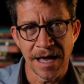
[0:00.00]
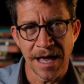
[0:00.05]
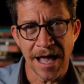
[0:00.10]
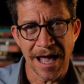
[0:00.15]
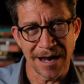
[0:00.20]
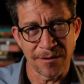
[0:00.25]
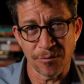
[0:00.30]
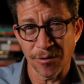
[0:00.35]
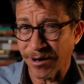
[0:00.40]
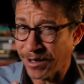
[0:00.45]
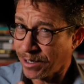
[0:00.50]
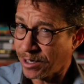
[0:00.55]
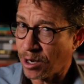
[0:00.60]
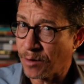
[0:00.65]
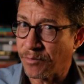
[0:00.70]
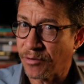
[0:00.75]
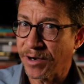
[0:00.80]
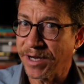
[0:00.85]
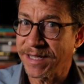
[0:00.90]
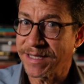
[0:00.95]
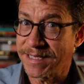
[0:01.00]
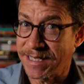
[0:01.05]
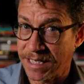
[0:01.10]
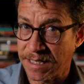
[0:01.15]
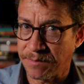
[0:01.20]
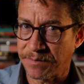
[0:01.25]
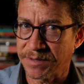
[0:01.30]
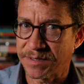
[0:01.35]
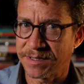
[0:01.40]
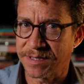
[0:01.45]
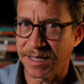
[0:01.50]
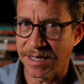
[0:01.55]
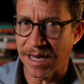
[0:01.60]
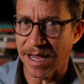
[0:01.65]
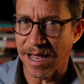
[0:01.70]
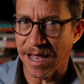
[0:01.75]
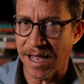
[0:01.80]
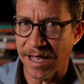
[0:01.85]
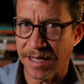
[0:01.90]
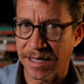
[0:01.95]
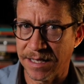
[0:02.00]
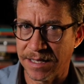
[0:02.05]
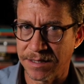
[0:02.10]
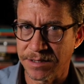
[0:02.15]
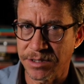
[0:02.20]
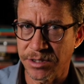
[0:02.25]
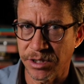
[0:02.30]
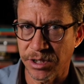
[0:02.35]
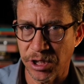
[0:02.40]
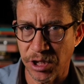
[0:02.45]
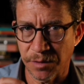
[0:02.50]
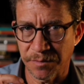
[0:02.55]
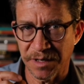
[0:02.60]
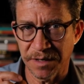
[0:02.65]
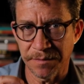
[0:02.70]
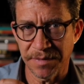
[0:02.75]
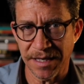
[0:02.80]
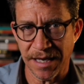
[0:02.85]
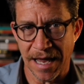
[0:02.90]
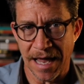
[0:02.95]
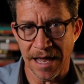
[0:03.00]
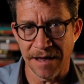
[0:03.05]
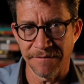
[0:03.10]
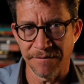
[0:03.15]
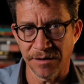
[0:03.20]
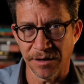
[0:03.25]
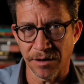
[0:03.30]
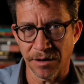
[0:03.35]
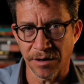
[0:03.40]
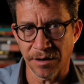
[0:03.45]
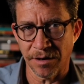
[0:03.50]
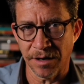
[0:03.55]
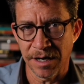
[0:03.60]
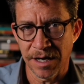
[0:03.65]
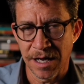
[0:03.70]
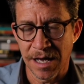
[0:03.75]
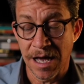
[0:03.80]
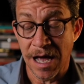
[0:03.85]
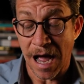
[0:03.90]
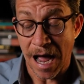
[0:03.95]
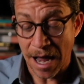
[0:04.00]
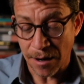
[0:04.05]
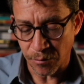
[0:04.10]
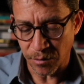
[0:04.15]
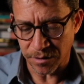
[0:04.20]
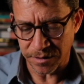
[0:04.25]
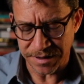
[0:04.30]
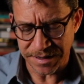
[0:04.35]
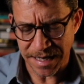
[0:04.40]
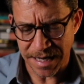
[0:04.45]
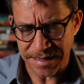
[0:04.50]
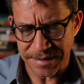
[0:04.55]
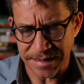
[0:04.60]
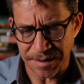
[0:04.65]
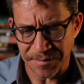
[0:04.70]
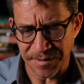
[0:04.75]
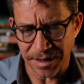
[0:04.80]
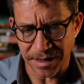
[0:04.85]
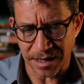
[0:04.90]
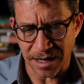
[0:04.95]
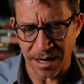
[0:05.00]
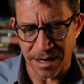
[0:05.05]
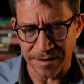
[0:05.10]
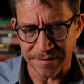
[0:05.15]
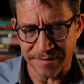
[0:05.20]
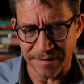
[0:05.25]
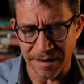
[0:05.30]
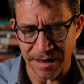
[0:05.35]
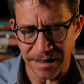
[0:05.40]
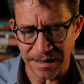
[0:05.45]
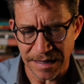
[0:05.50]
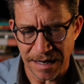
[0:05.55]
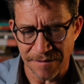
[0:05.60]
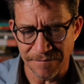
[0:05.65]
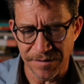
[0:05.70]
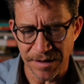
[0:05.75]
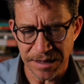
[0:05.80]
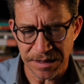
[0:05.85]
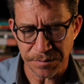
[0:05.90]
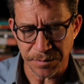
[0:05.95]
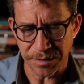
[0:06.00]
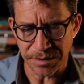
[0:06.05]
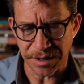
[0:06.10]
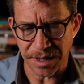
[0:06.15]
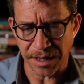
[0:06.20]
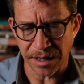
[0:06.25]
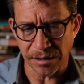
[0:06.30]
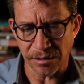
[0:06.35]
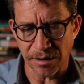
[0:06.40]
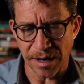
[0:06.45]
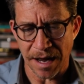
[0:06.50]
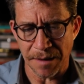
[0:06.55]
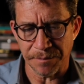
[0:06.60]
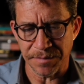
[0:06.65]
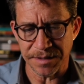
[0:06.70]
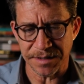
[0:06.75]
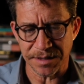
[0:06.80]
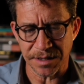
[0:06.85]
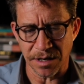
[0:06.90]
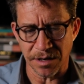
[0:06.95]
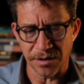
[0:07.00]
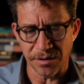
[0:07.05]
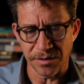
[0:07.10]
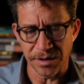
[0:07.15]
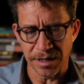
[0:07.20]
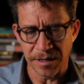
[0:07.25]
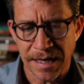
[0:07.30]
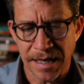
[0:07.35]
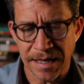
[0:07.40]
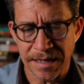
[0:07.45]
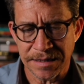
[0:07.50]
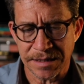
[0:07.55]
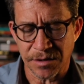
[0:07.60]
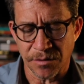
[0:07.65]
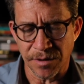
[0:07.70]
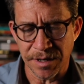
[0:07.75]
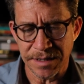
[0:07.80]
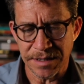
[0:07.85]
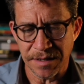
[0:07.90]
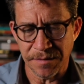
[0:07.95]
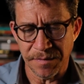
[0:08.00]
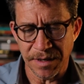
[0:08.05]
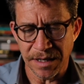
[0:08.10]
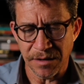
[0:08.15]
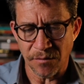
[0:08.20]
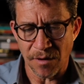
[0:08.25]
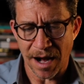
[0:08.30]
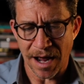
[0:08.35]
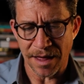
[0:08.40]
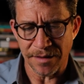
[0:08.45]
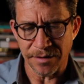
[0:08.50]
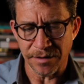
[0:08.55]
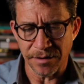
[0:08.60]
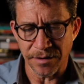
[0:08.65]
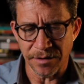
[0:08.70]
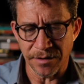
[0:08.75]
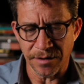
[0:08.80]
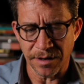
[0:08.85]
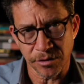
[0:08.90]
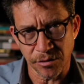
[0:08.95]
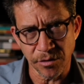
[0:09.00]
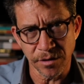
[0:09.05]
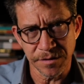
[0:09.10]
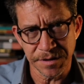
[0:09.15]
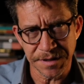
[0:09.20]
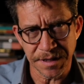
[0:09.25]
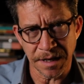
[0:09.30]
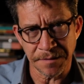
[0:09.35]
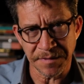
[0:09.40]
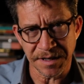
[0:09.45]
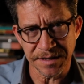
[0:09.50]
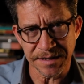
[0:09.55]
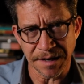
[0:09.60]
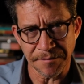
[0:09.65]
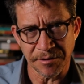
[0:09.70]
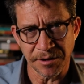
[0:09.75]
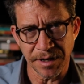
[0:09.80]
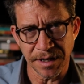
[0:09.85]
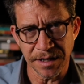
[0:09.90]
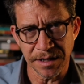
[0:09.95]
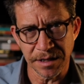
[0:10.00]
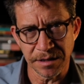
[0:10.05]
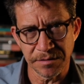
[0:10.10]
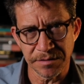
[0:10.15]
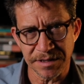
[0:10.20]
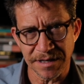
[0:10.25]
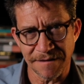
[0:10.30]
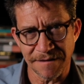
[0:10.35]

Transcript: And we're going to go pretty deep today into human behavior. I will say some of the content of this particular episode is going to be rather gruesome because I'm going to use